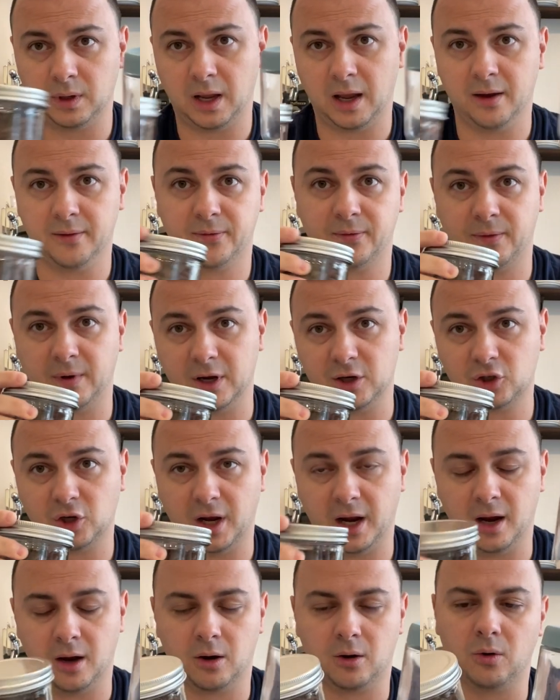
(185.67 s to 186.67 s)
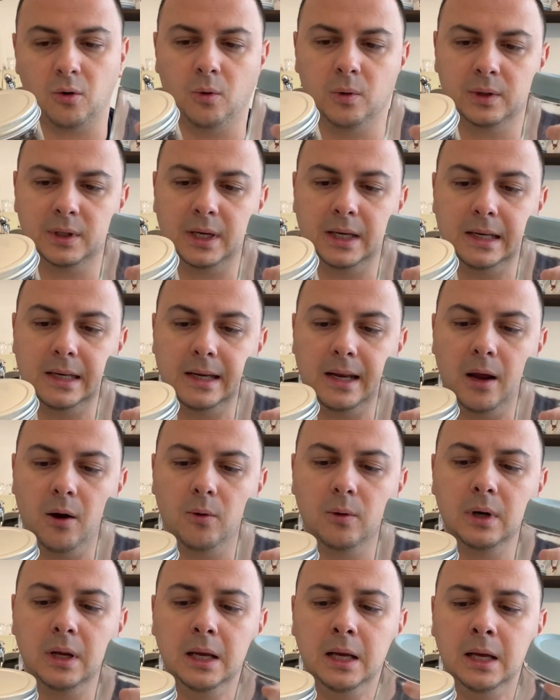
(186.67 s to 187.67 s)
have fresh air going in and
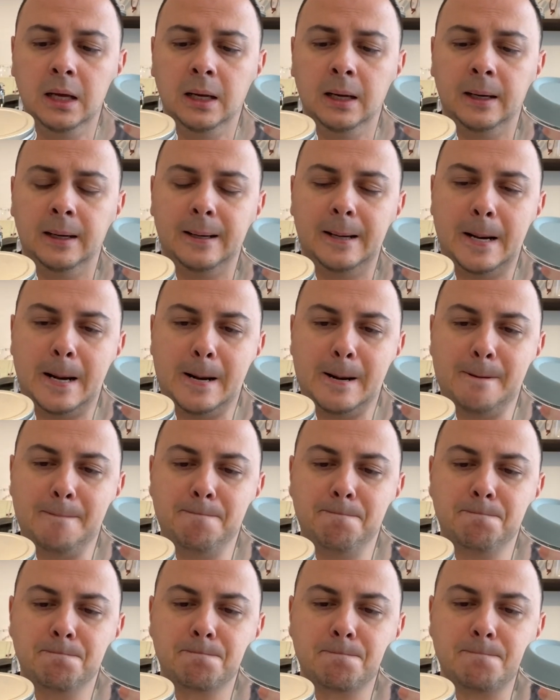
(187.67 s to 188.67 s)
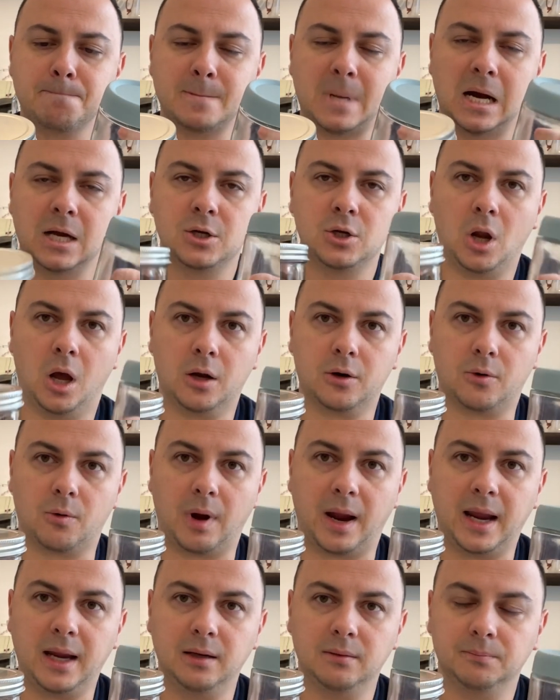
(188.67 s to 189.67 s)
out. Not
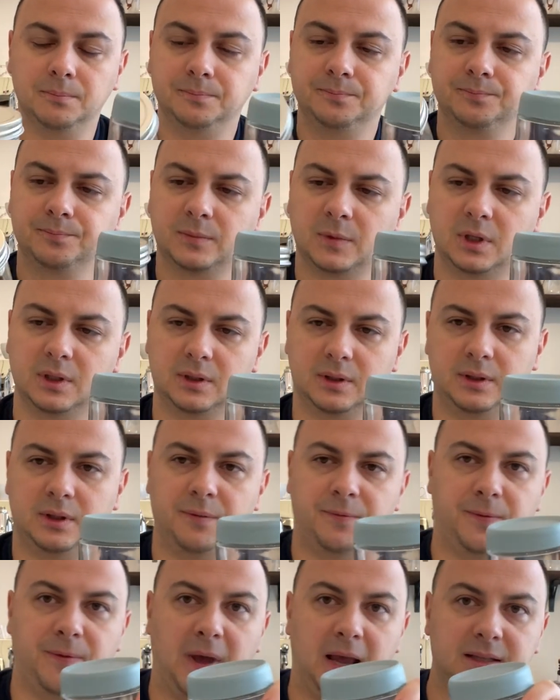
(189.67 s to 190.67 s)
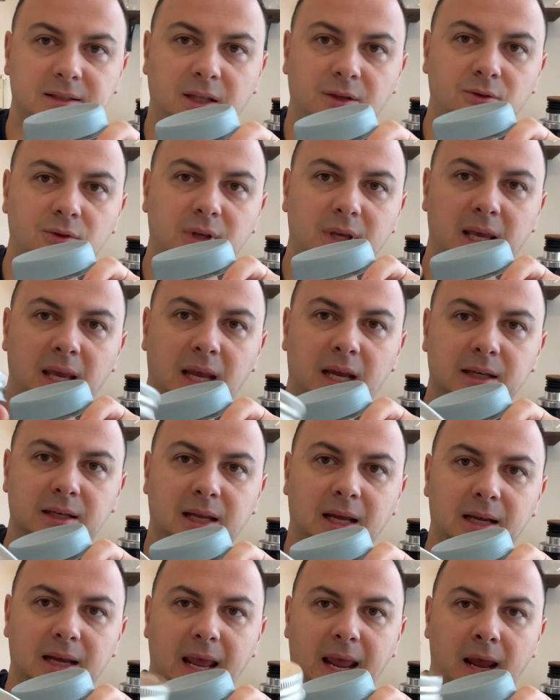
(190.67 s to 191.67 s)
great. The fact that you can't
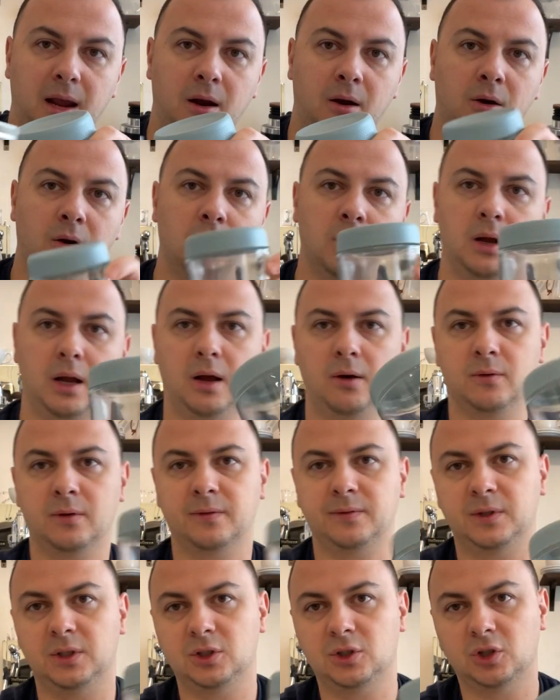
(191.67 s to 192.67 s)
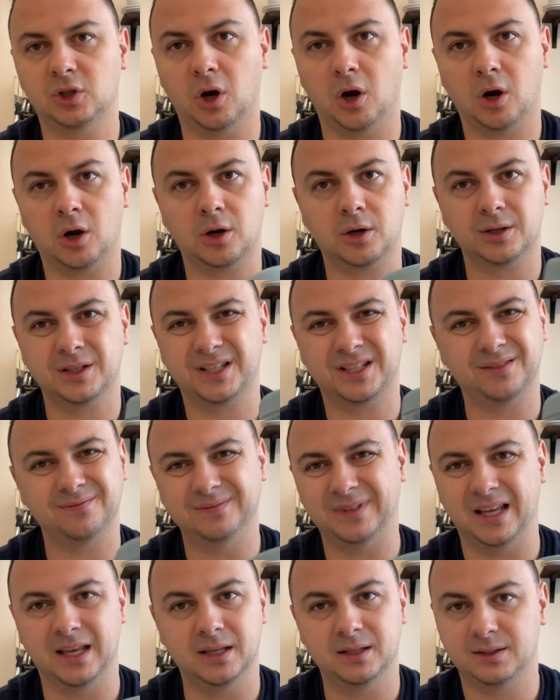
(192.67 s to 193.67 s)
get air out of these jars,
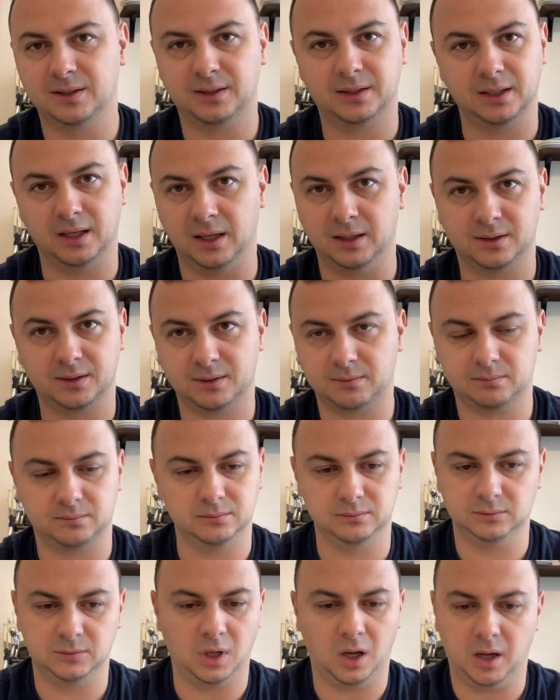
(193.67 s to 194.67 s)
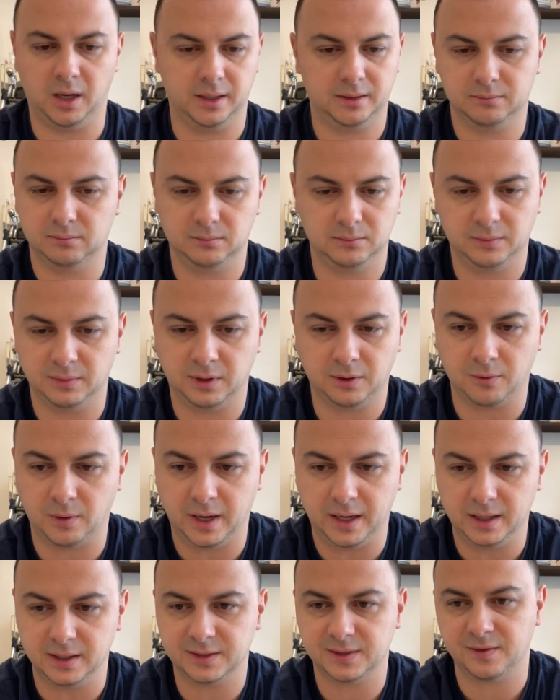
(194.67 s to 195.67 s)
it's not the
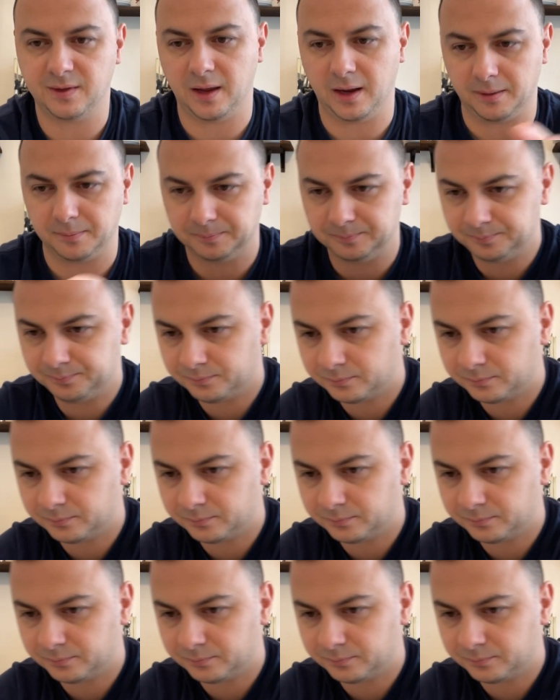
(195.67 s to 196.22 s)
greatest thing.